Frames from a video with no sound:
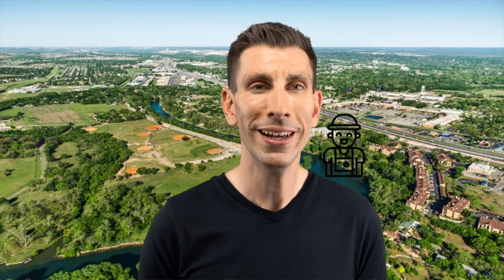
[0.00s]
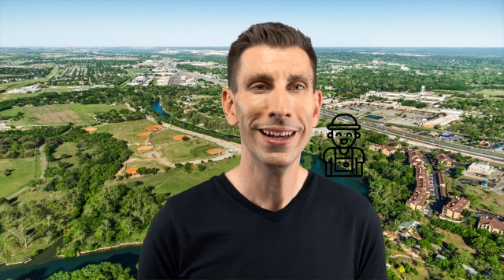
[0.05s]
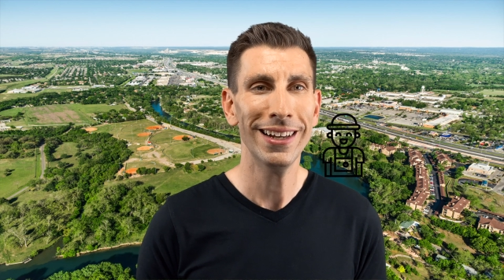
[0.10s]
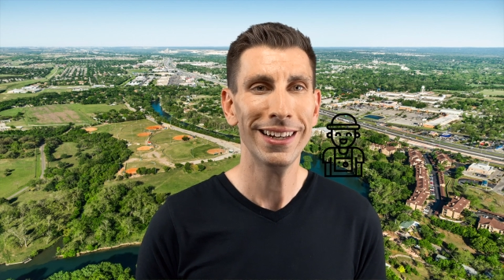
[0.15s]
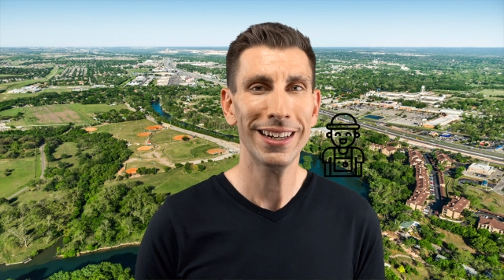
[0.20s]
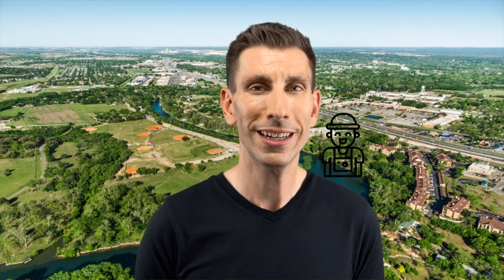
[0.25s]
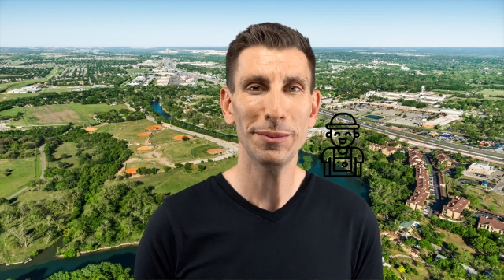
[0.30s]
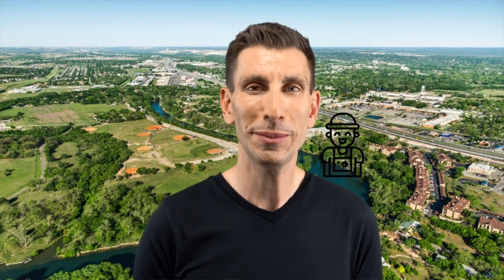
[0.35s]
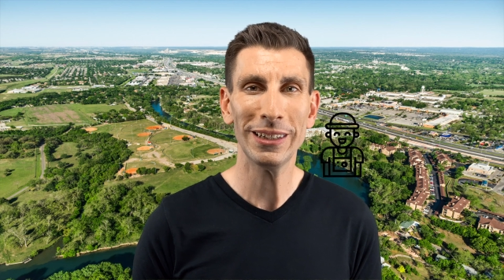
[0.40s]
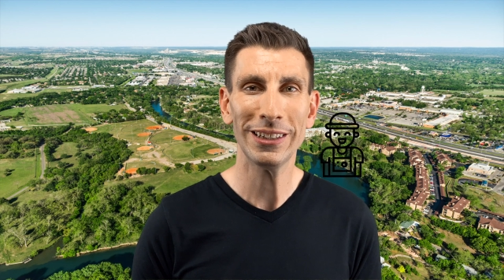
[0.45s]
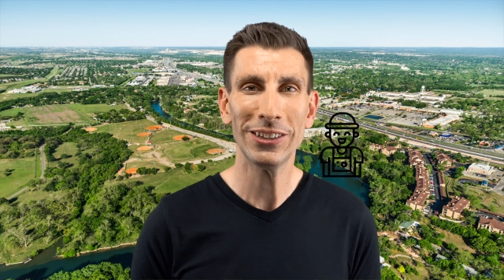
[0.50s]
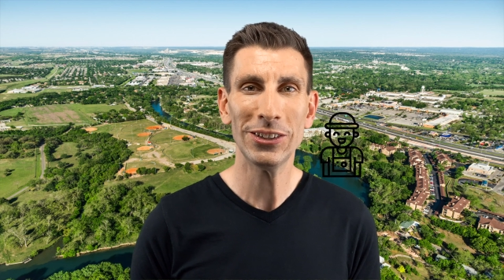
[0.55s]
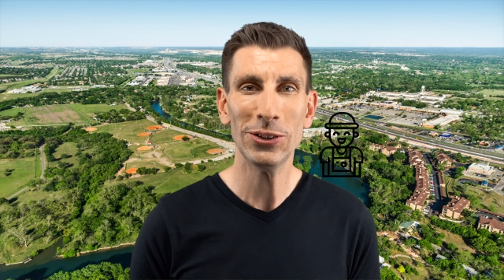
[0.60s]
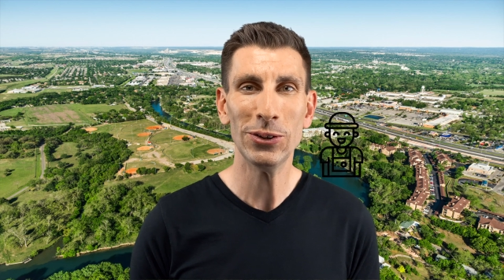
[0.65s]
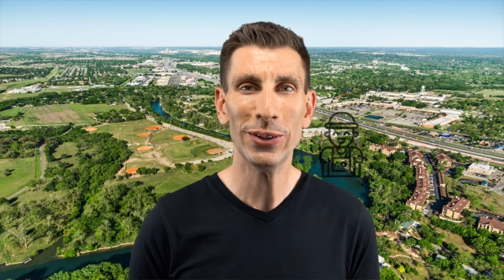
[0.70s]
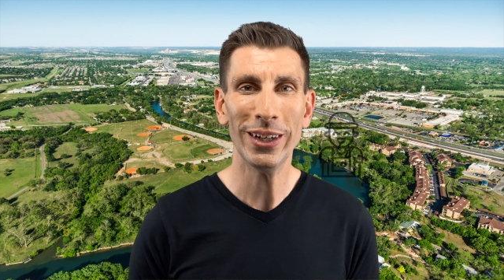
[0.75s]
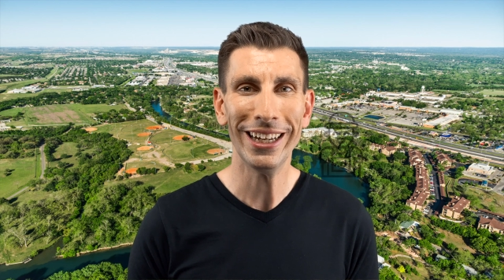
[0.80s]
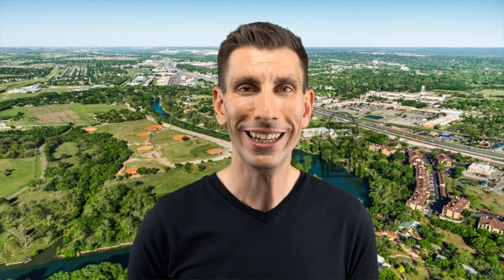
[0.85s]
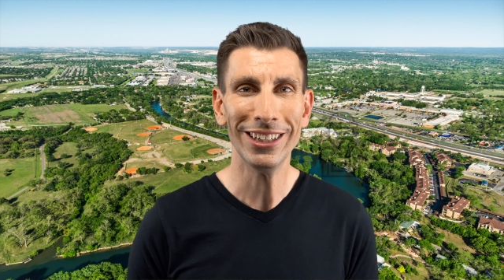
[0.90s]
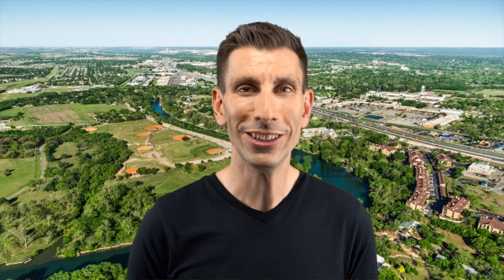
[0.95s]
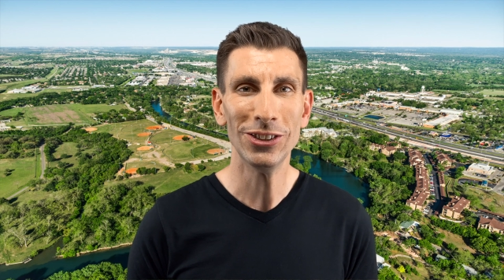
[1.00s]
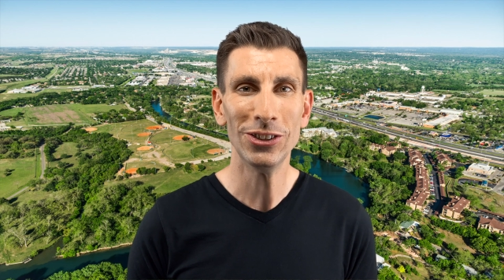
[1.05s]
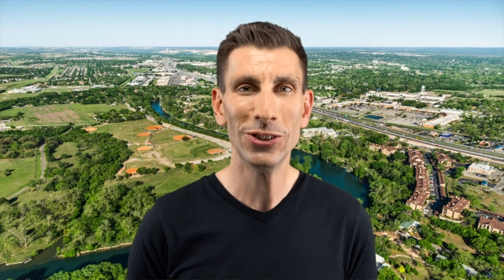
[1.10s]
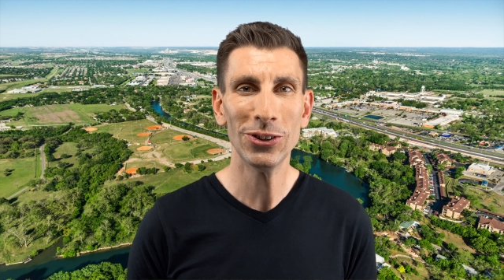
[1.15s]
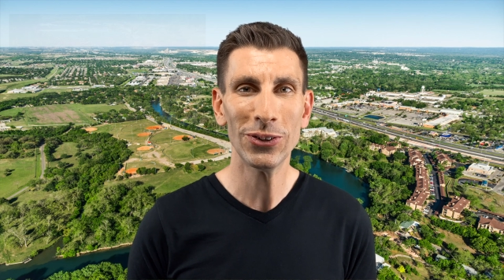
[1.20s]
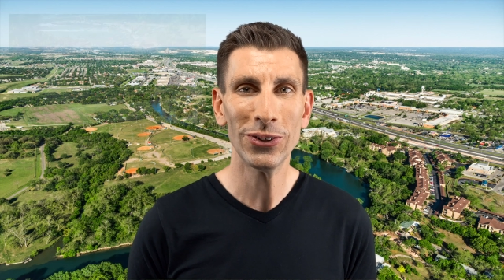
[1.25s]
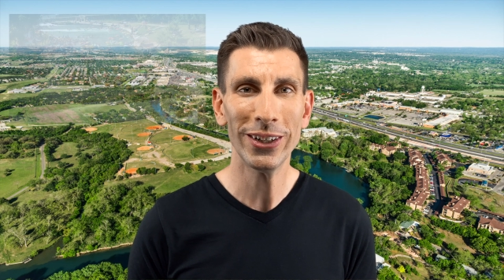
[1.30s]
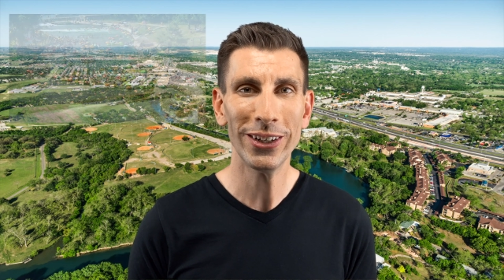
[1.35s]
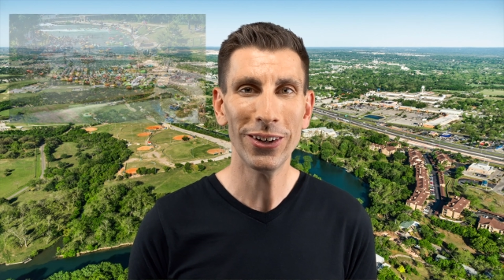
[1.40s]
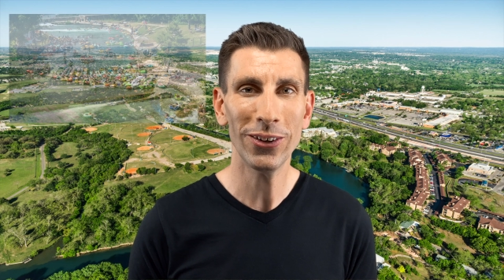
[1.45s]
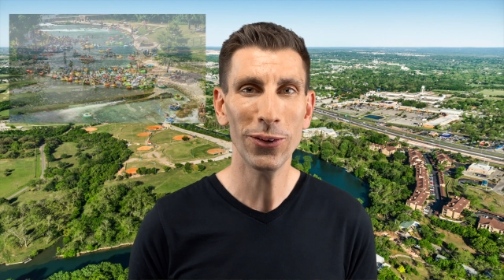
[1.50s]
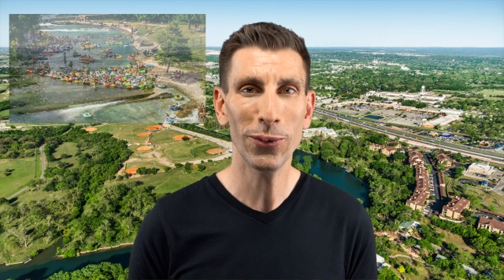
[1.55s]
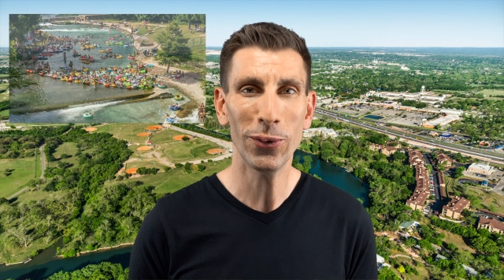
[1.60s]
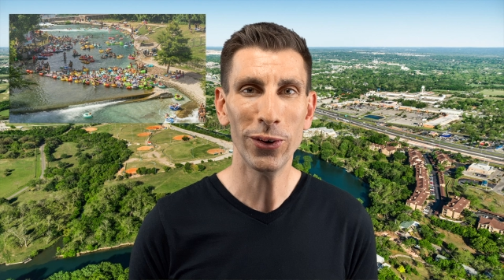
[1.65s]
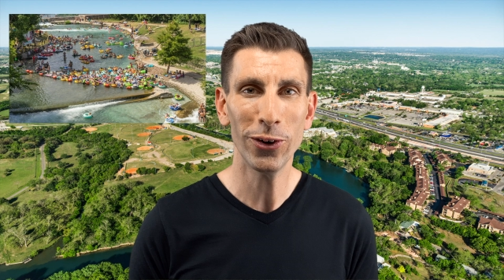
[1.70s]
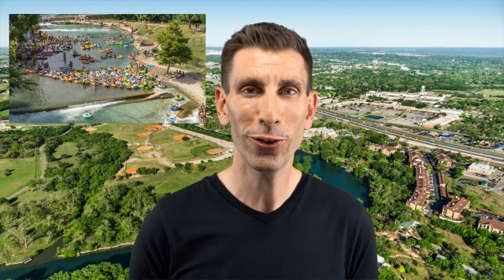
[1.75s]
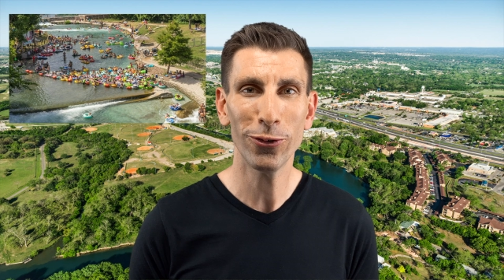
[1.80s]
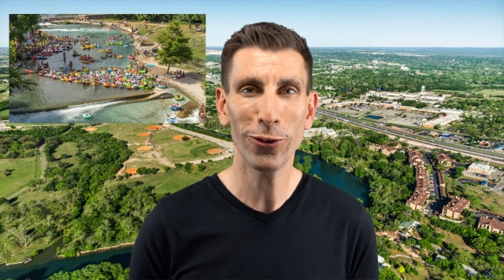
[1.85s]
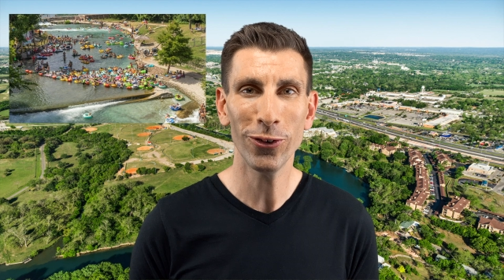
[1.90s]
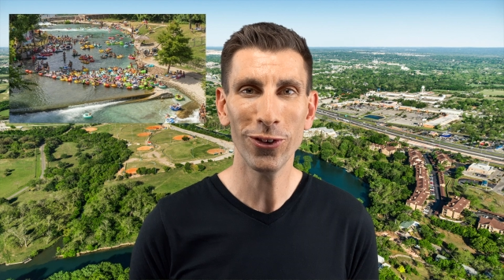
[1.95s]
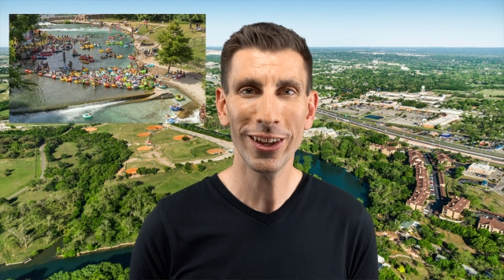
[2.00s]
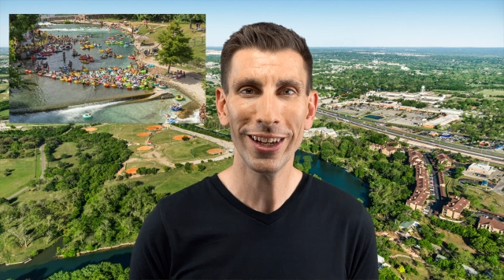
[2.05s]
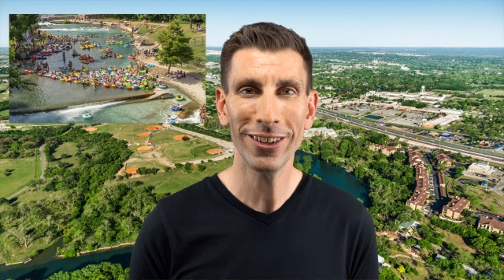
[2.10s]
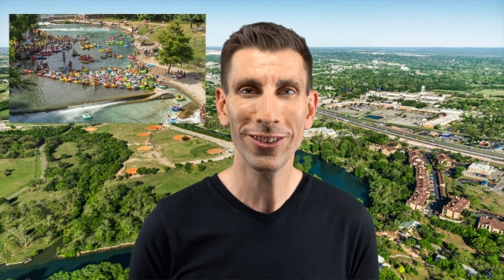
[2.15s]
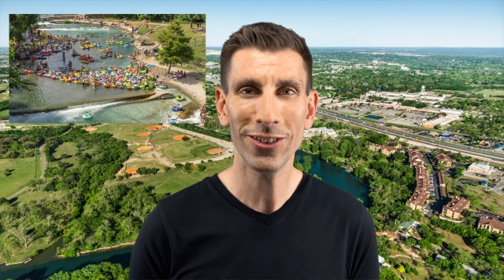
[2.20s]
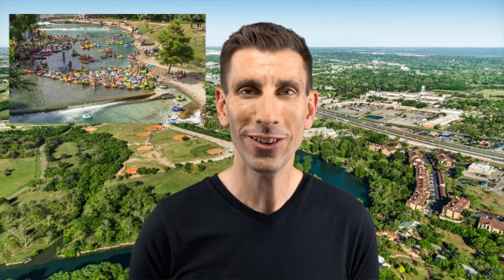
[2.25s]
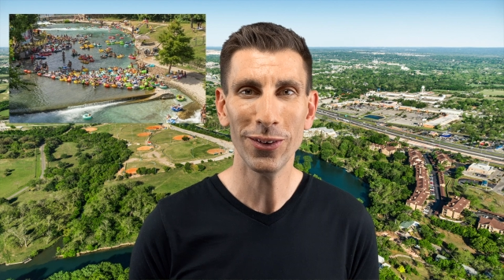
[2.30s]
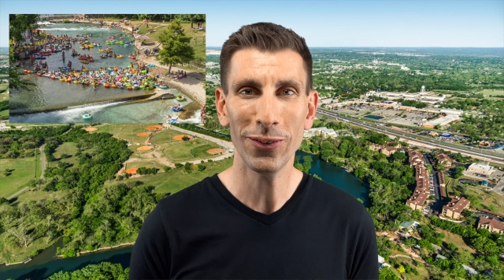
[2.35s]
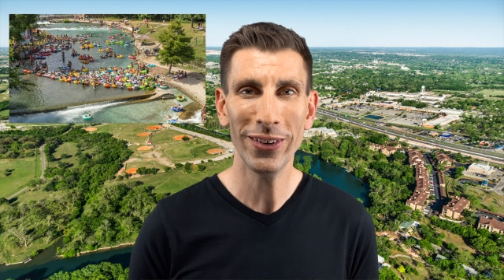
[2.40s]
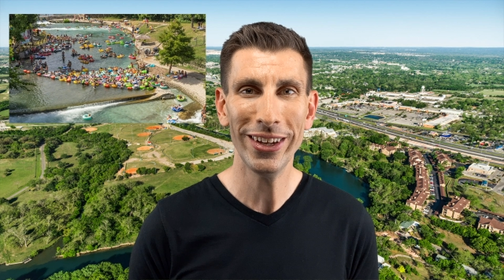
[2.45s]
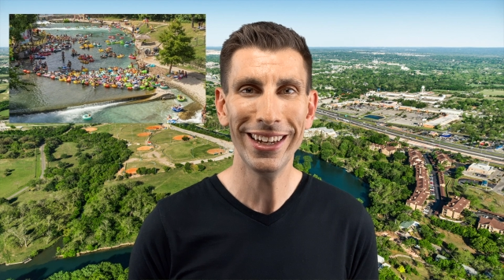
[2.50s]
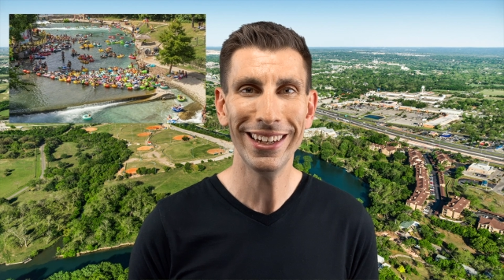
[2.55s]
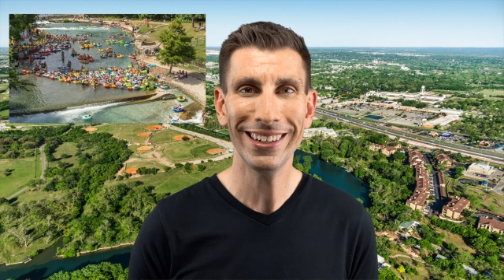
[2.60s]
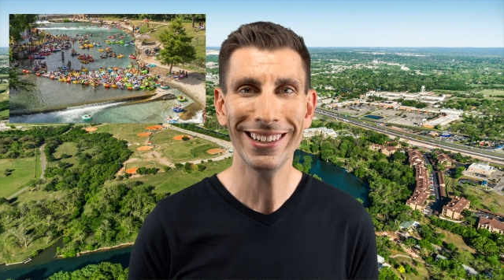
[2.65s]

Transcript: coming to enjoy all the wonderful things that we get